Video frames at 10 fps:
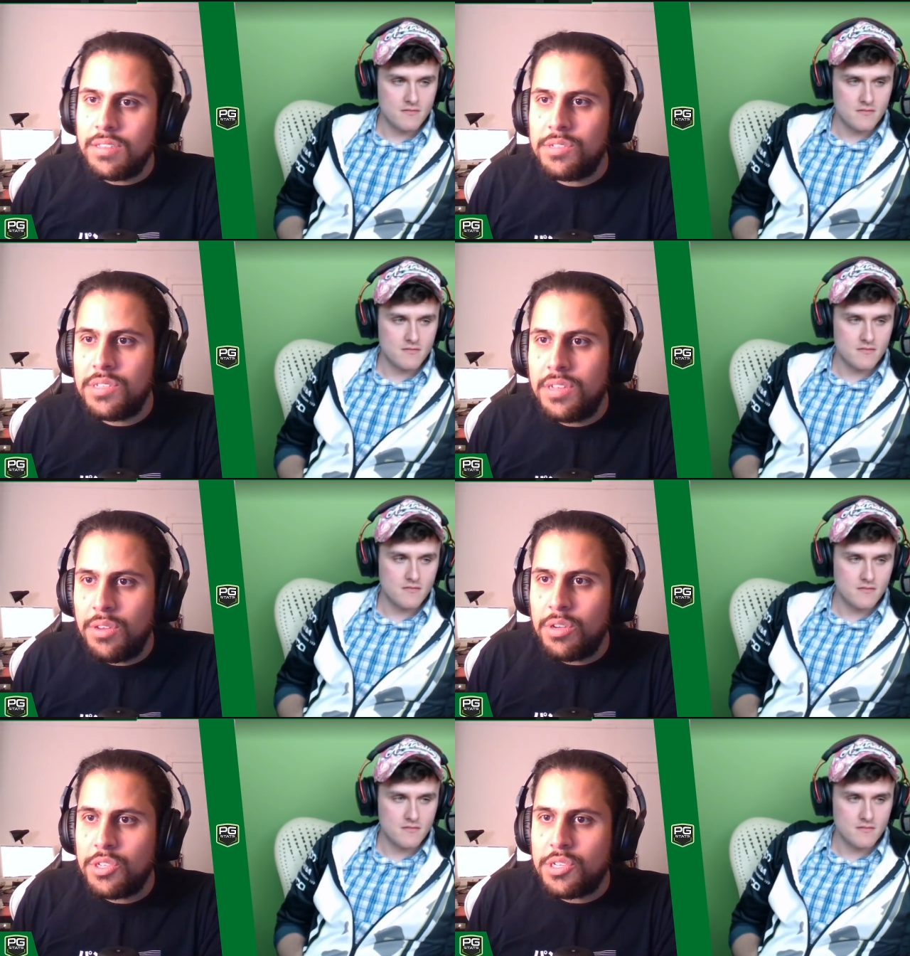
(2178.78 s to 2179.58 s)
Speaker 1: There's another
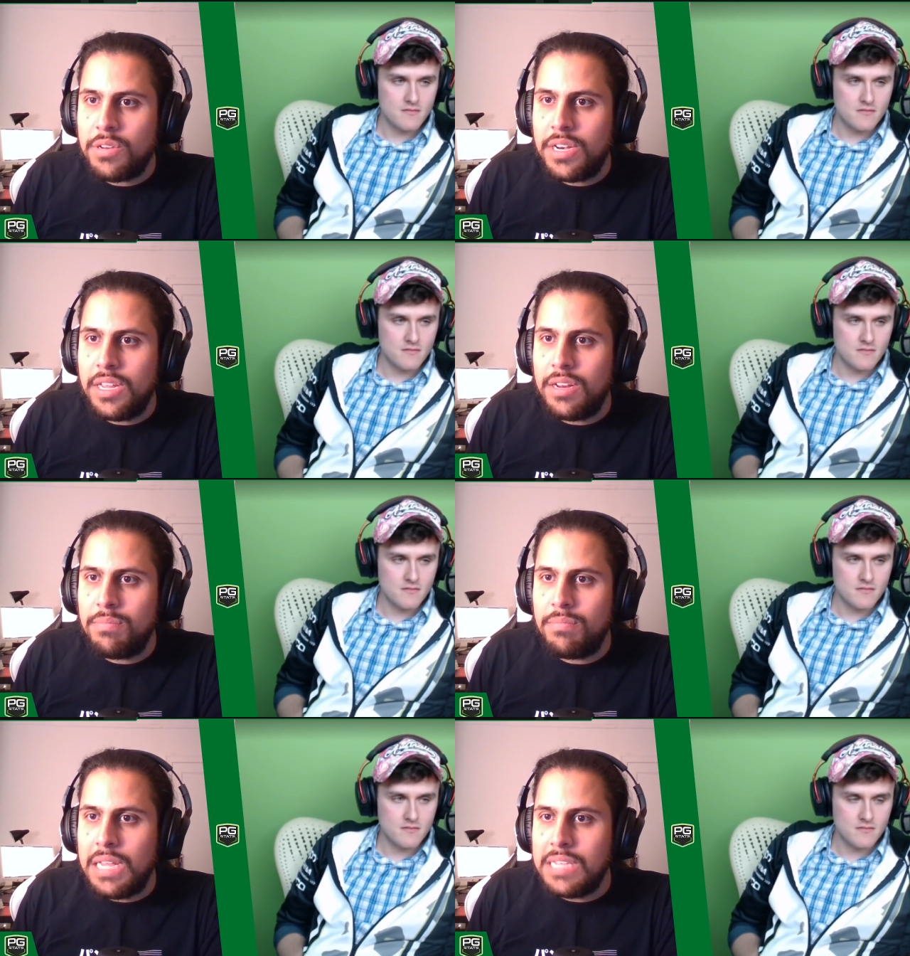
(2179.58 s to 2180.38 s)
question I wanted to hit up
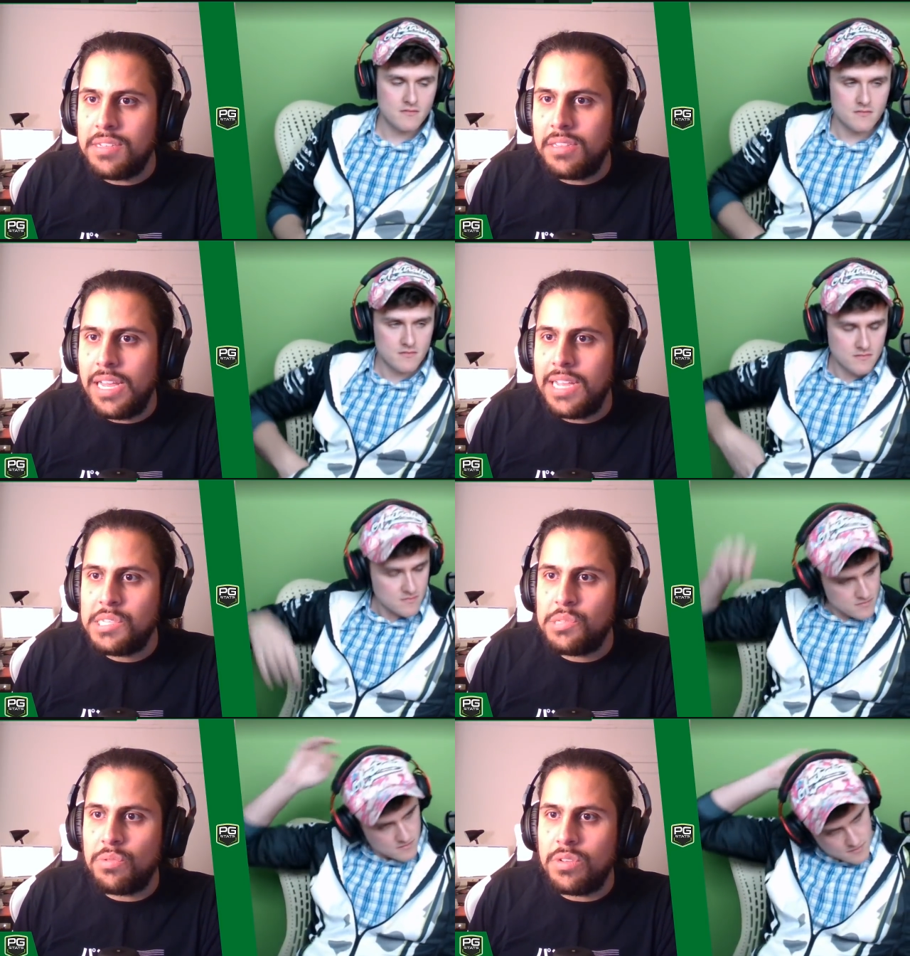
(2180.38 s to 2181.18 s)
as the
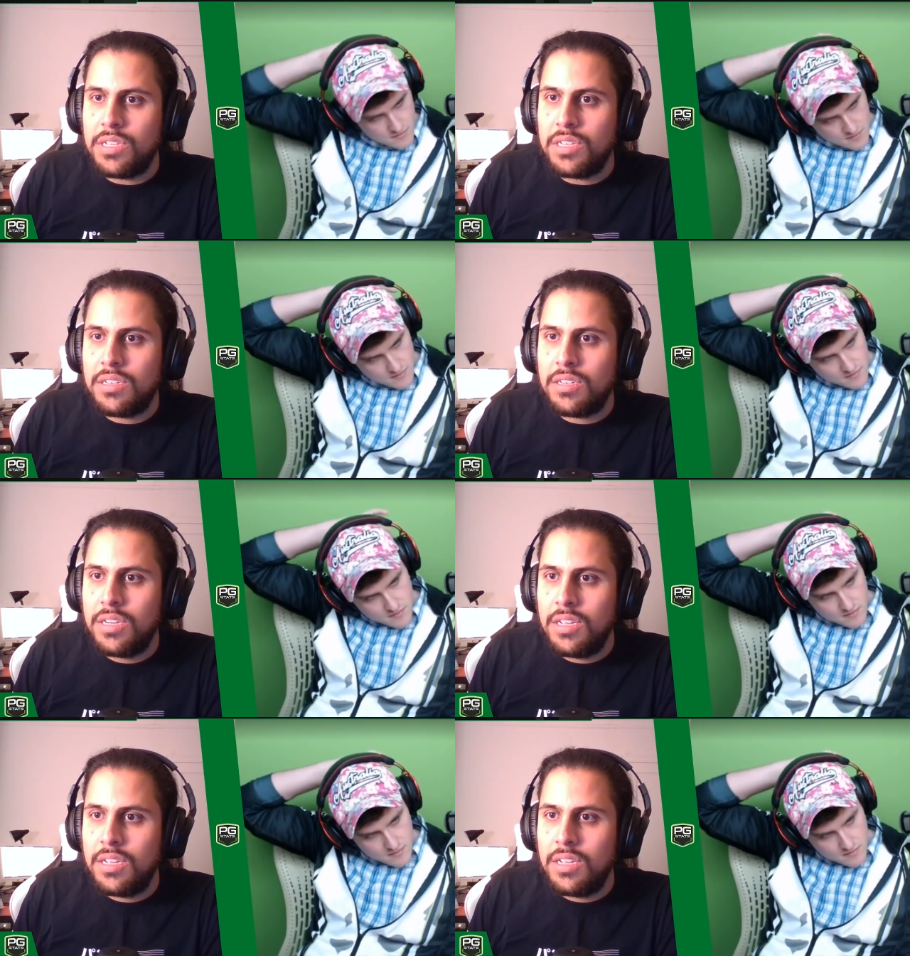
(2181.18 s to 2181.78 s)
last one.